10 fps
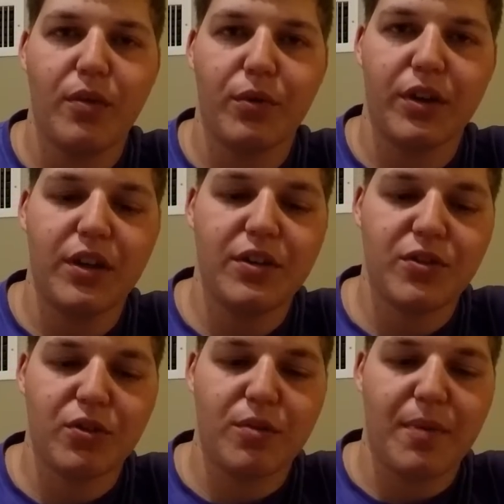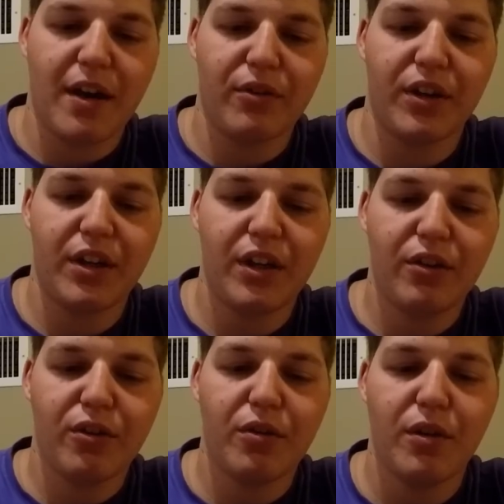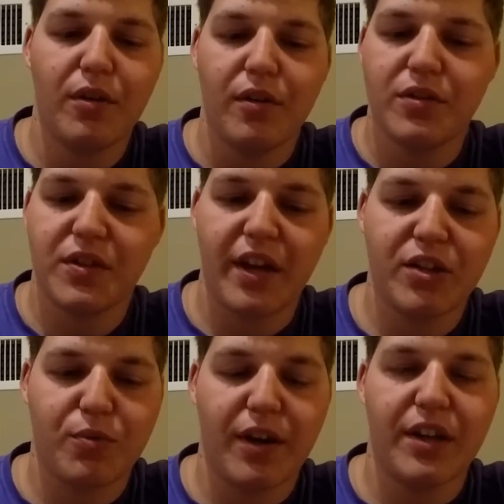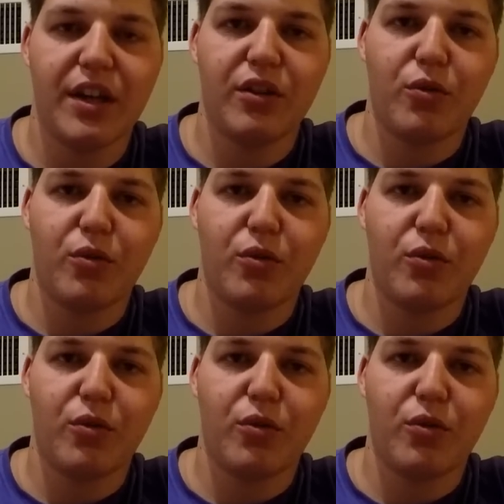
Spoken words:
We're going to insert the battery here, slides right in.